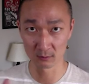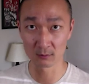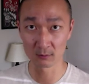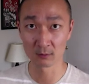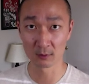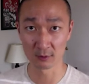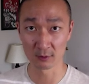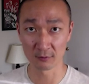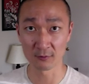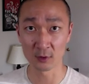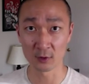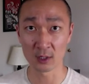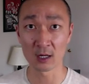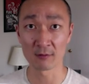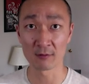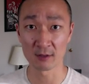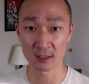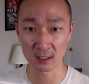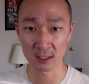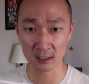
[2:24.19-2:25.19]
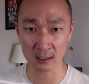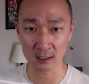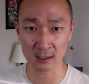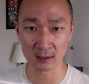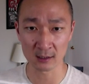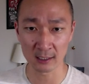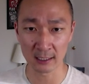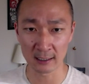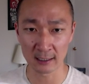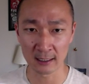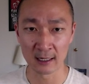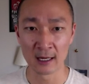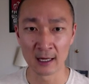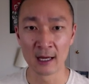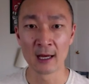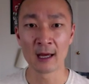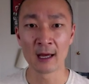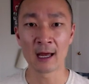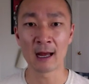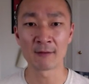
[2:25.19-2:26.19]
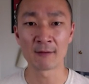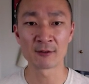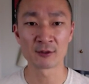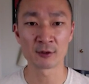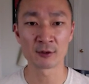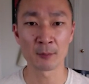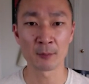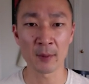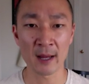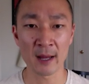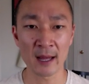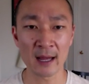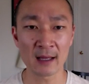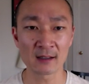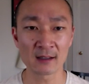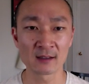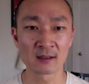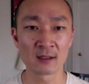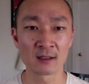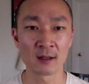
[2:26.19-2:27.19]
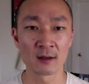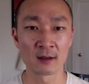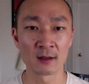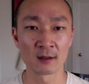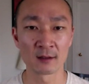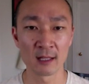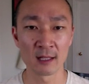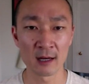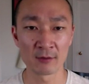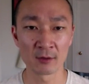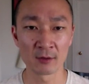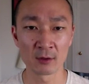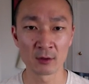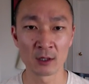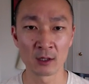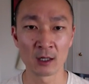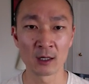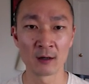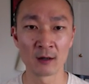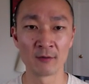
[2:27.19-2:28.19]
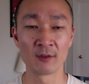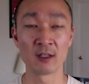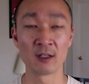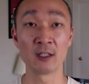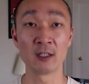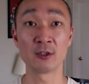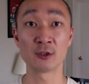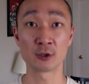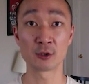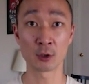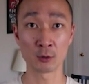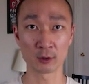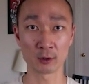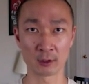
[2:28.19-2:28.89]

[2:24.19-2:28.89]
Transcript: the foot of the kicking leg, have surpassed the level of the shoulder.